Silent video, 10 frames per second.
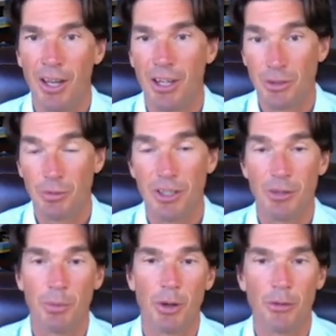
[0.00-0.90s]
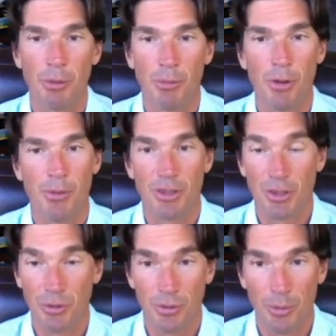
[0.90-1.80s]
it's really the perfect moment
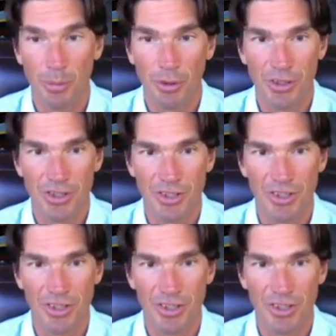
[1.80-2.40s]
to put this to